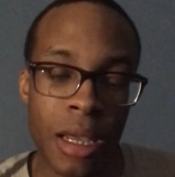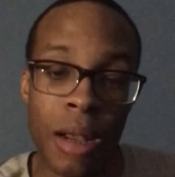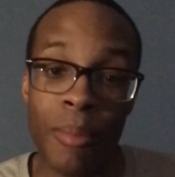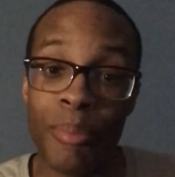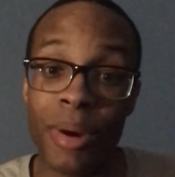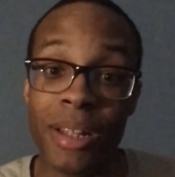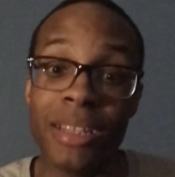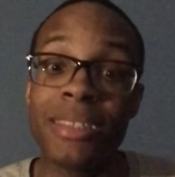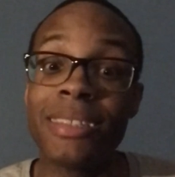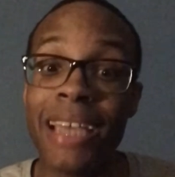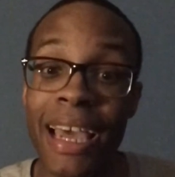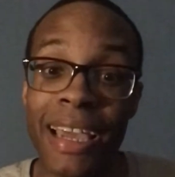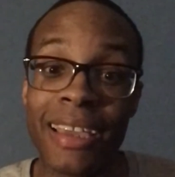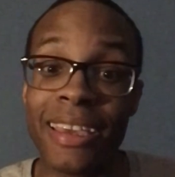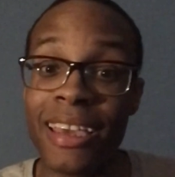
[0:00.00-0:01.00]
But
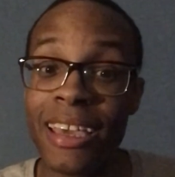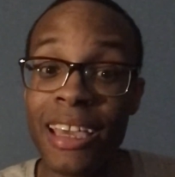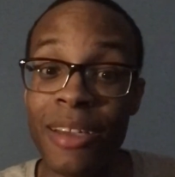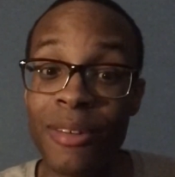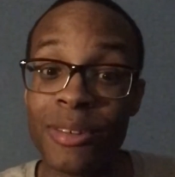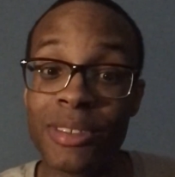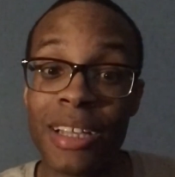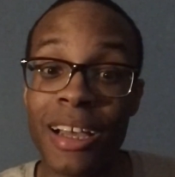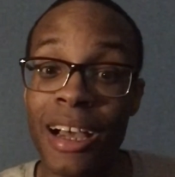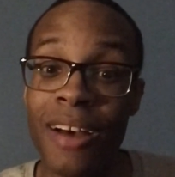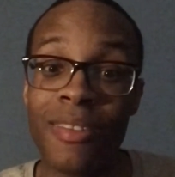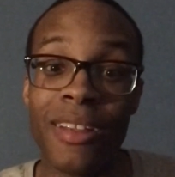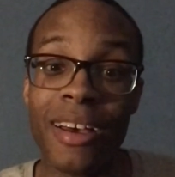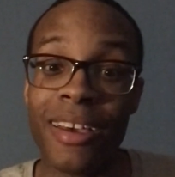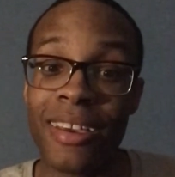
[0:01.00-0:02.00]
that game was
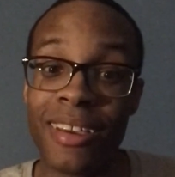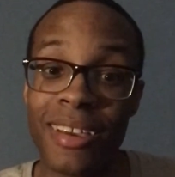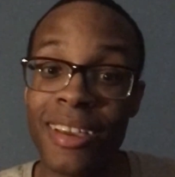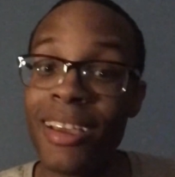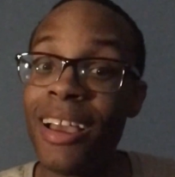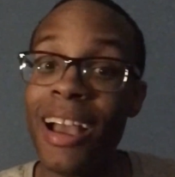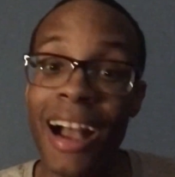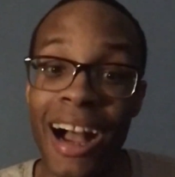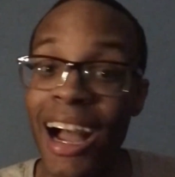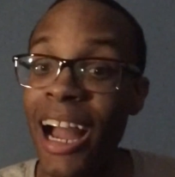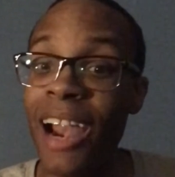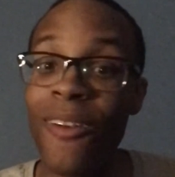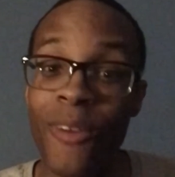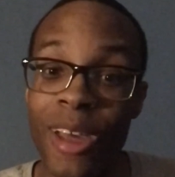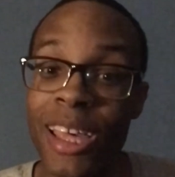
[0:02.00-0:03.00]
like, I
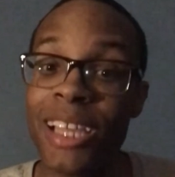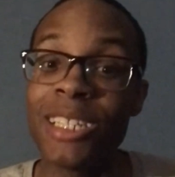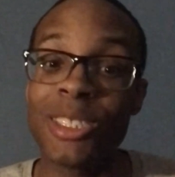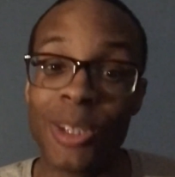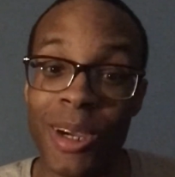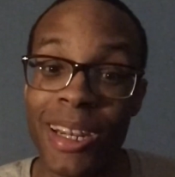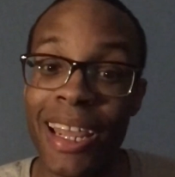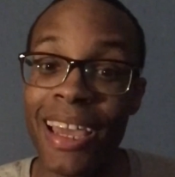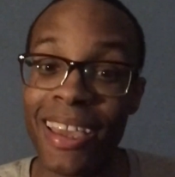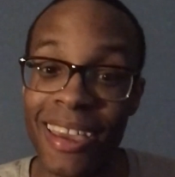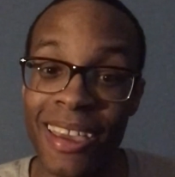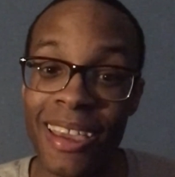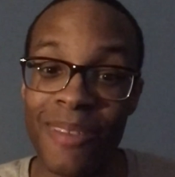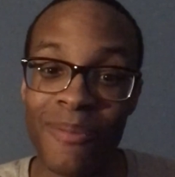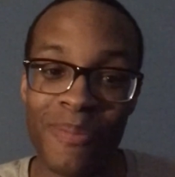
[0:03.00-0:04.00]
really enjoyed that
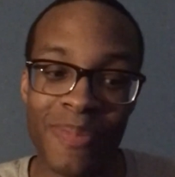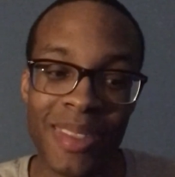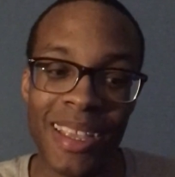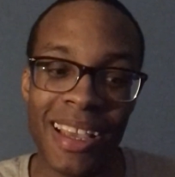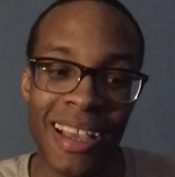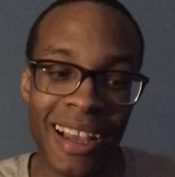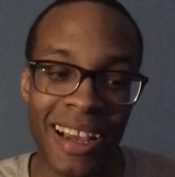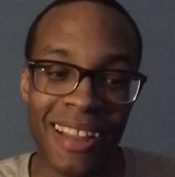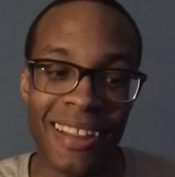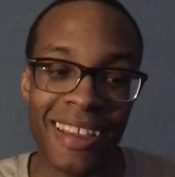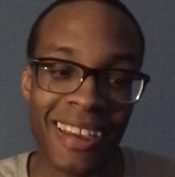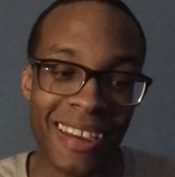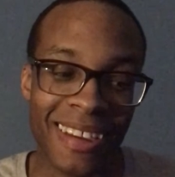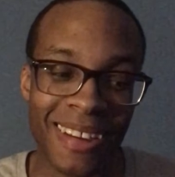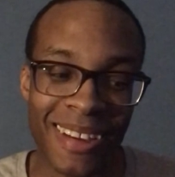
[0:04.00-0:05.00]
game.
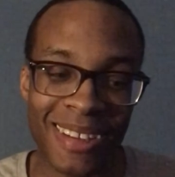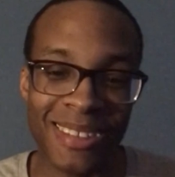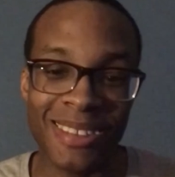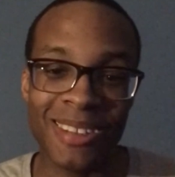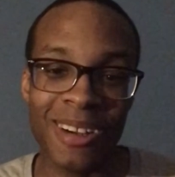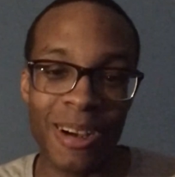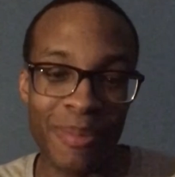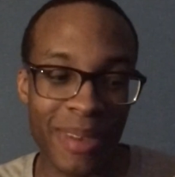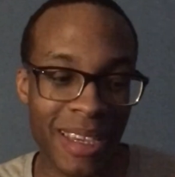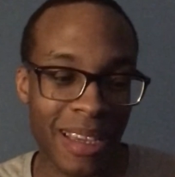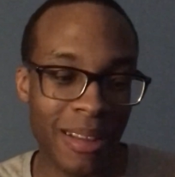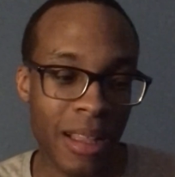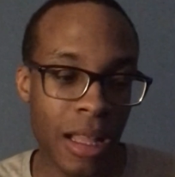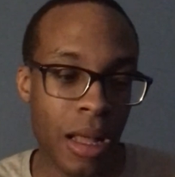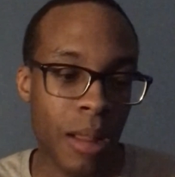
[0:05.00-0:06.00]
Like, you know what I mean?
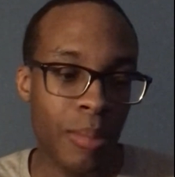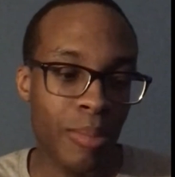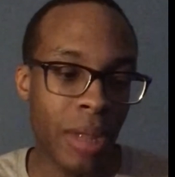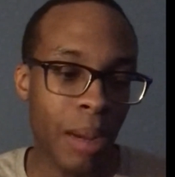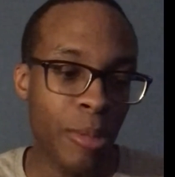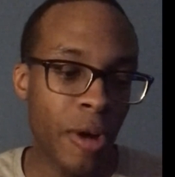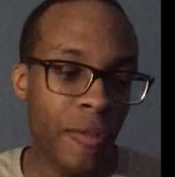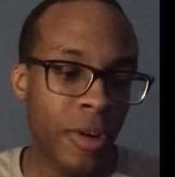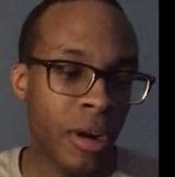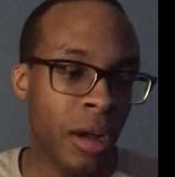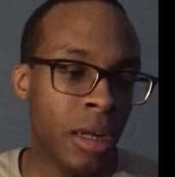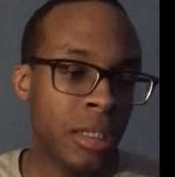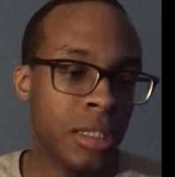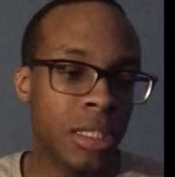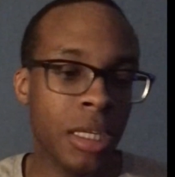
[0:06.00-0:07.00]
Now moving
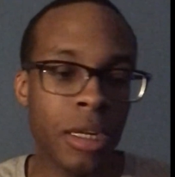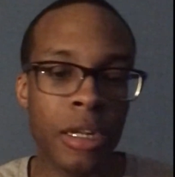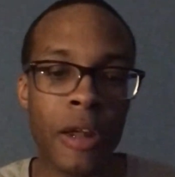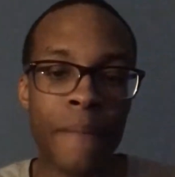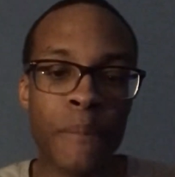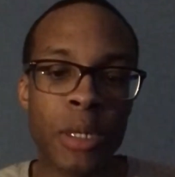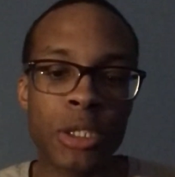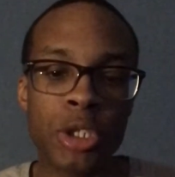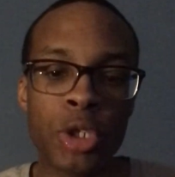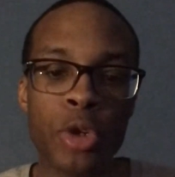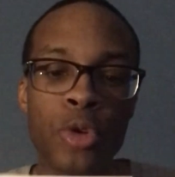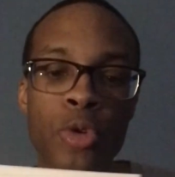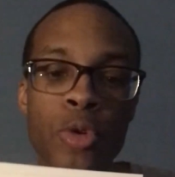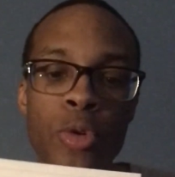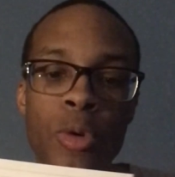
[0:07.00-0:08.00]
on to number
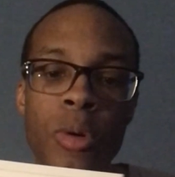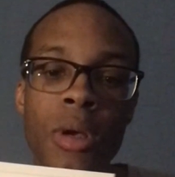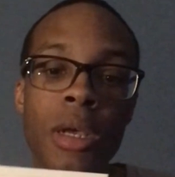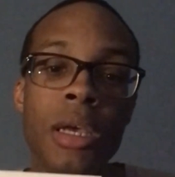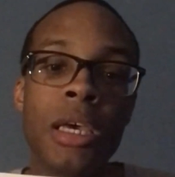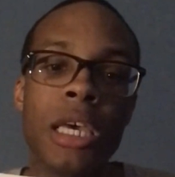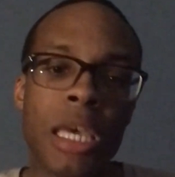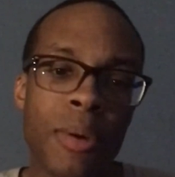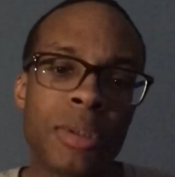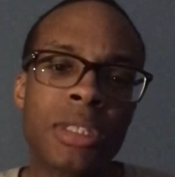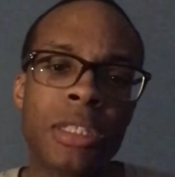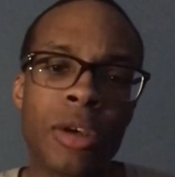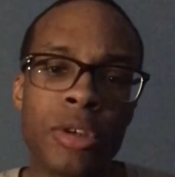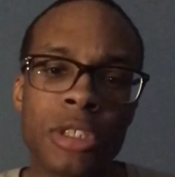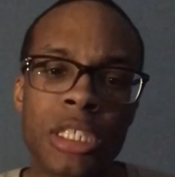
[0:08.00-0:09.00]
2. It was
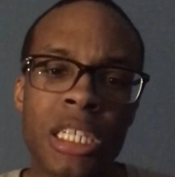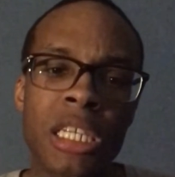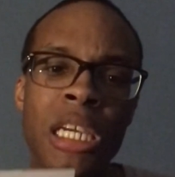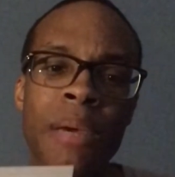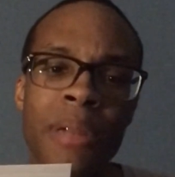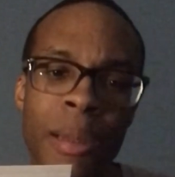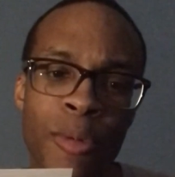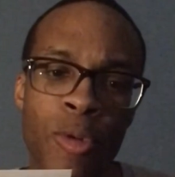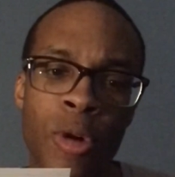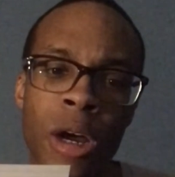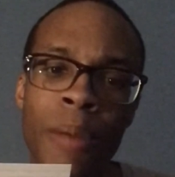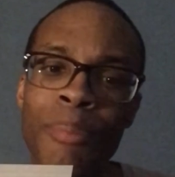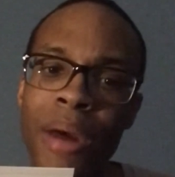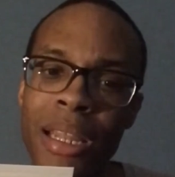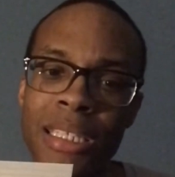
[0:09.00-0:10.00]
close. It could be number 1,
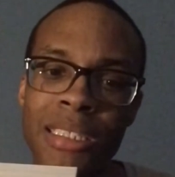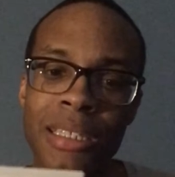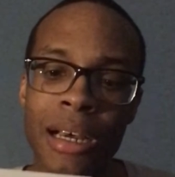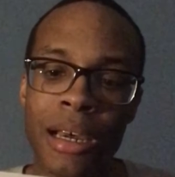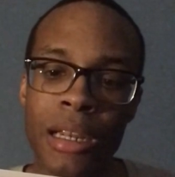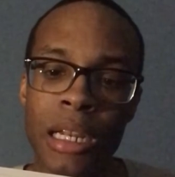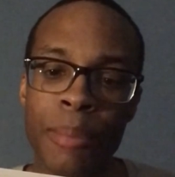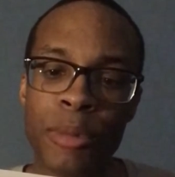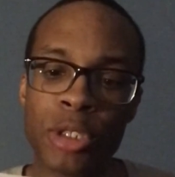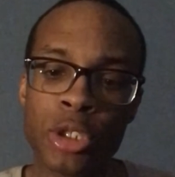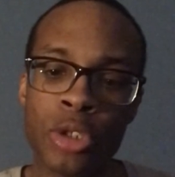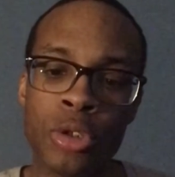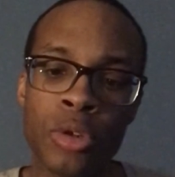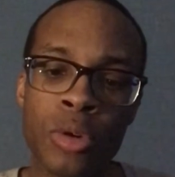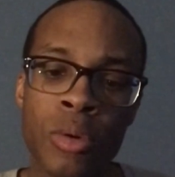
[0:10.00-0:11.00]
but it's not. Number
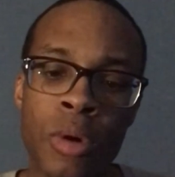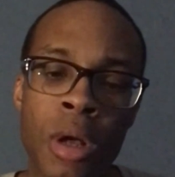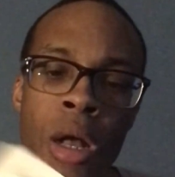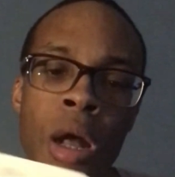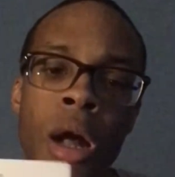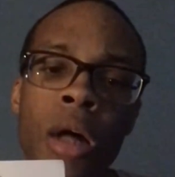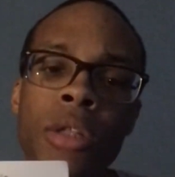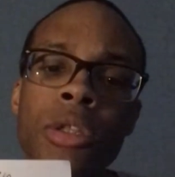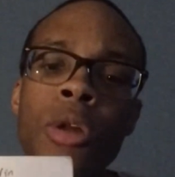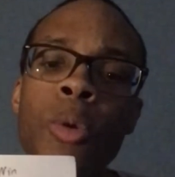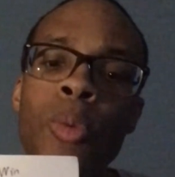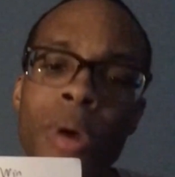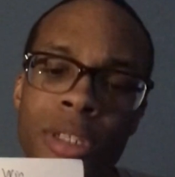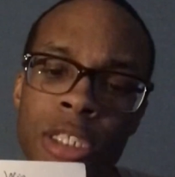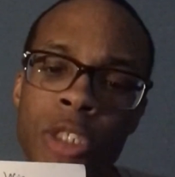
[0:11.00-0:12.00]
2, the
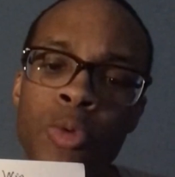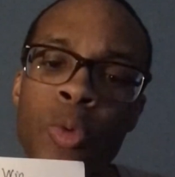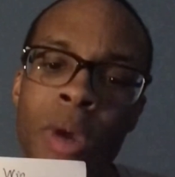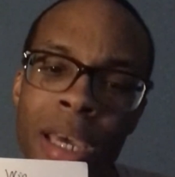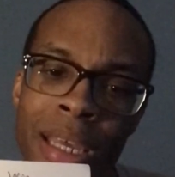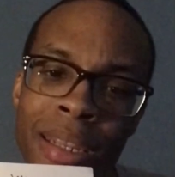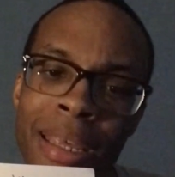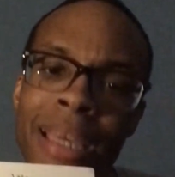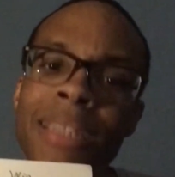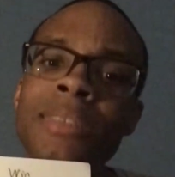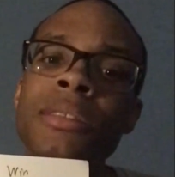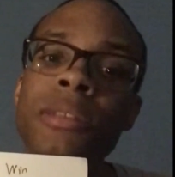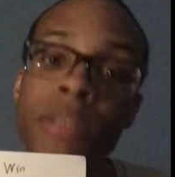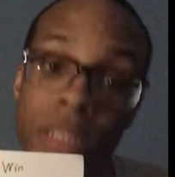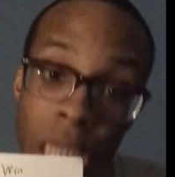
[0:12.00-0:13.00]
Wizards win
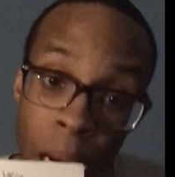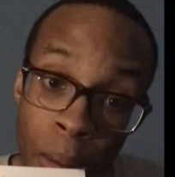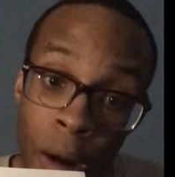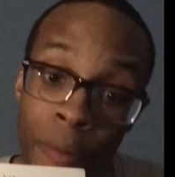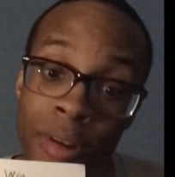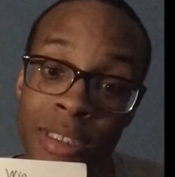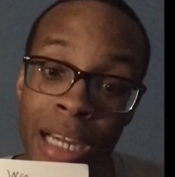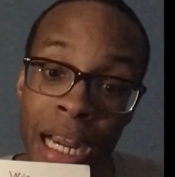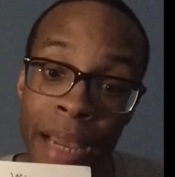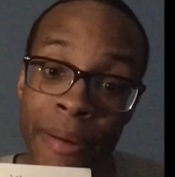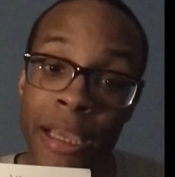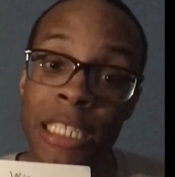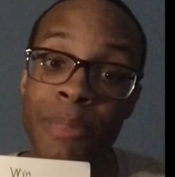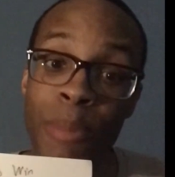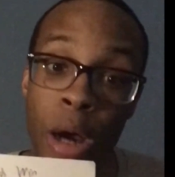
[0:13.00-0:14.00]
in double overtime
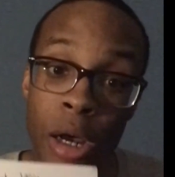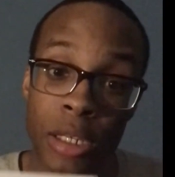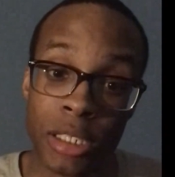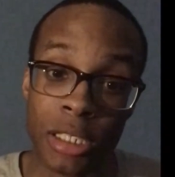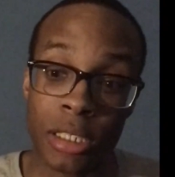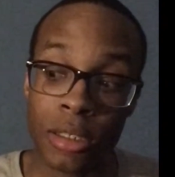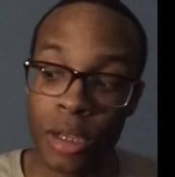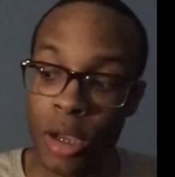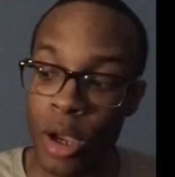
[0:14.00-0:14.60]
against Boston.